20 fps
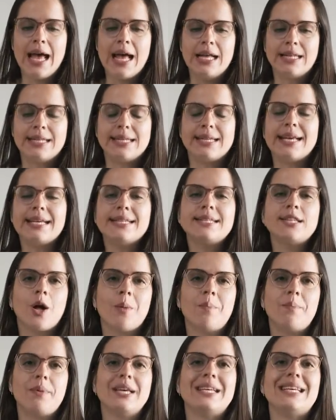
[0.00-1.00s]
Today's
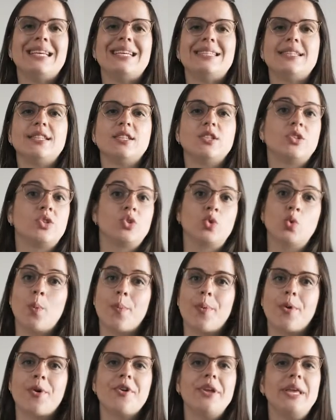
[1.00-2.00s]
topic is
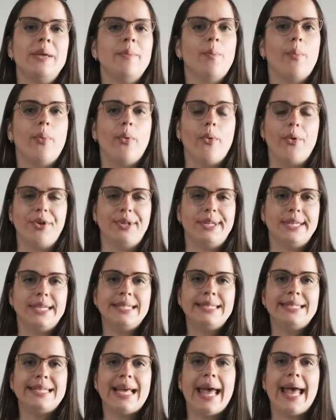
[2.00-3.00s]
super
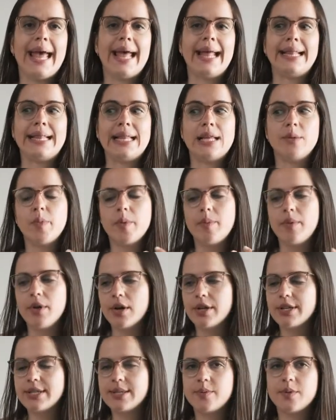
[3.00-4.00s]
important, and let me be
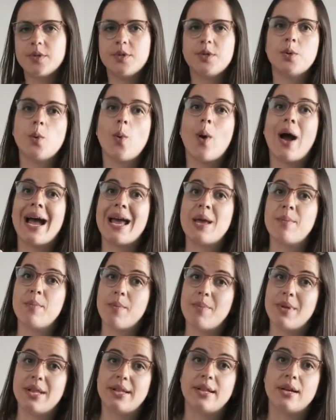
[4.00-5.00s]
honest with you, I'm a
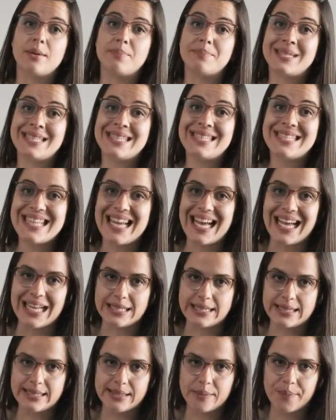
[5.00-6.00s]
bit
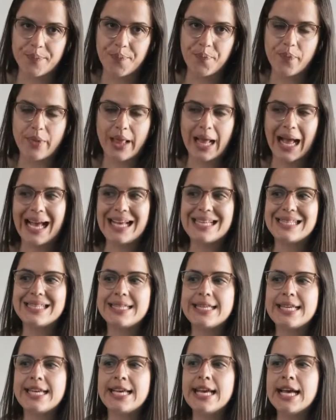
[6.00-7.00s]
upset. I
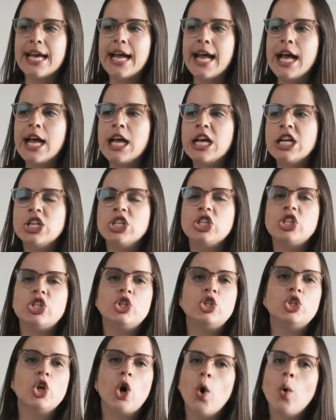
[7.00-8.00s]
see
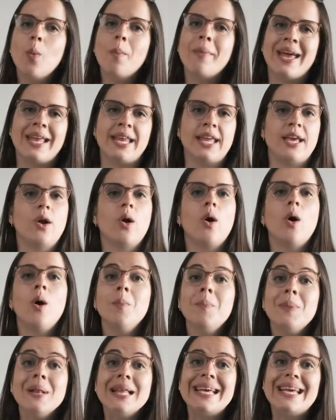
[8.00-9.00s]
so many
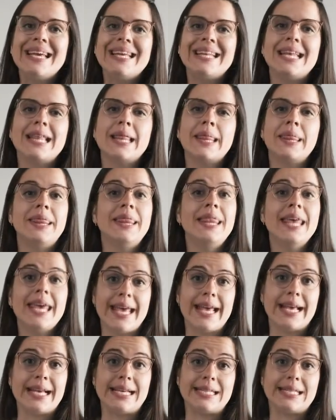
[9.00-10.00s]
complicated
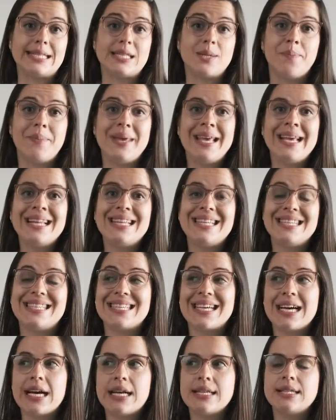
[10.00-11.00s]
things being
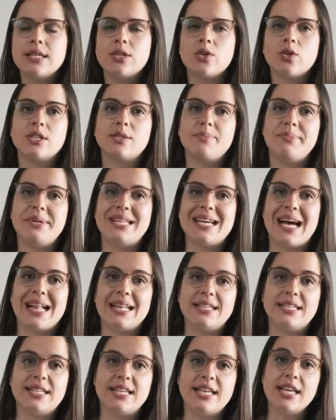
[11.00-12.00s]
discussed in
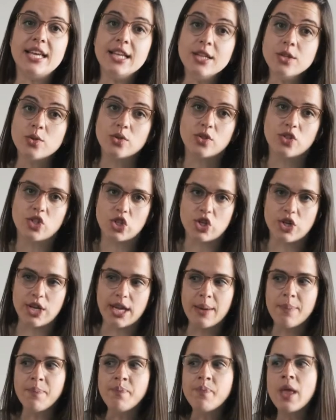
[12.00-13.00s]
hospitality
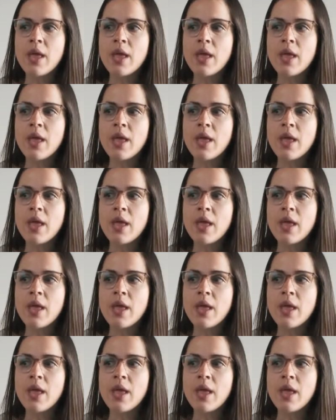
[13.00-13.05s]
industry